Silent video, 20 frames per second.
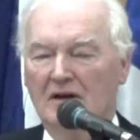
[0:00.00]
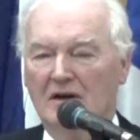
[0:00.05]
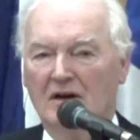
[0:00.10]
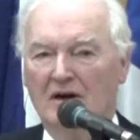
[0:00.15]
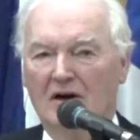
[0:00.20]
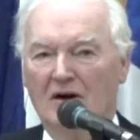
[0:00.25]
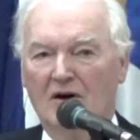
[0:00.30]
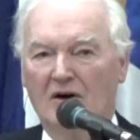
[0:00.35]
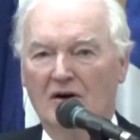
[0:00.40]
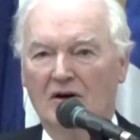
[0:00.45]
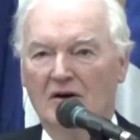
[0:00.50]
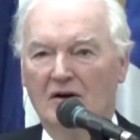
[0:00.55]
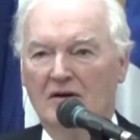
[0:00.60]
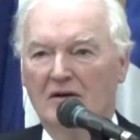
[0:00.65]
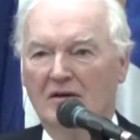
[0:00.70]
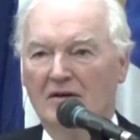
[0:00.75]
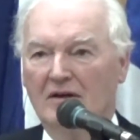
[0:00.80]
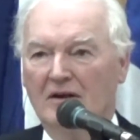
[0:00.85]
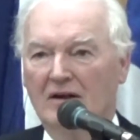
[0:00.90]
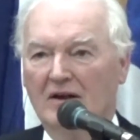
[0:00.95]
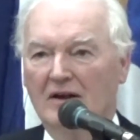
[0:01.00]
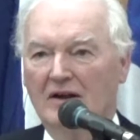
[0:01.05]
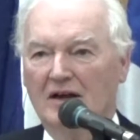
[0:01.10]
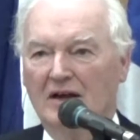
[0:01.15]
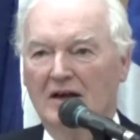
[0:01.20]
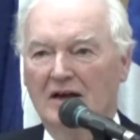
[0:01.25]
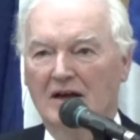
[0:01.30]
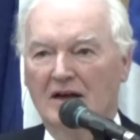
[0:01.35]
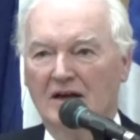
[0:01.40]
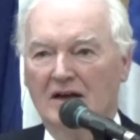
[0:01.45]
Oh,
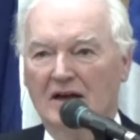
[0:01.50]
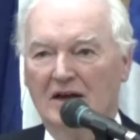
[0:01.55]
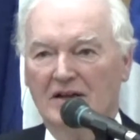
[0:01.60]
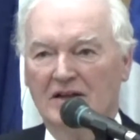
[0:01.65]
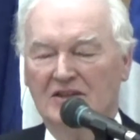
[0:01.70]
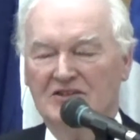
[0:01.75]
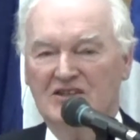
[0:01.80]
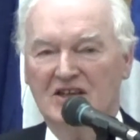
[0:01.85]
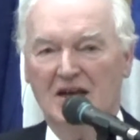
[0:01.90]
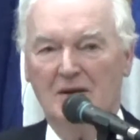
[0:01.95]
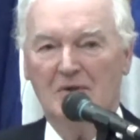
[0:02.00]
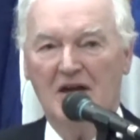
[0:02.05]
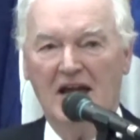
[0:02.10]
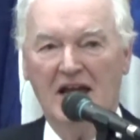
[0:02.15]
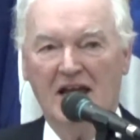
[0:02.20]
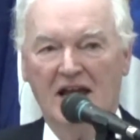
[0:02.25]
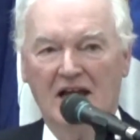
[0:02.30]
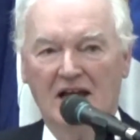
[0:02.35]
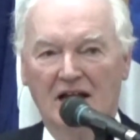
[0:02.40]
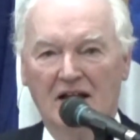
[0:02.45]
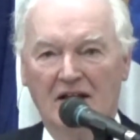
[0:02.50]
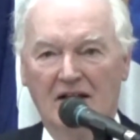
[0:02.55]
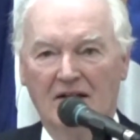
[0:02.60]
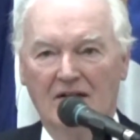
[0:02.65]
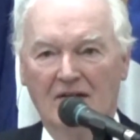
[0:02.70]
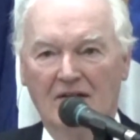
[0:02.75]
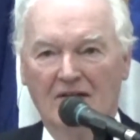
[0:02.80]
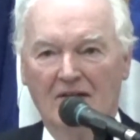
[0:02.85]
can you see me?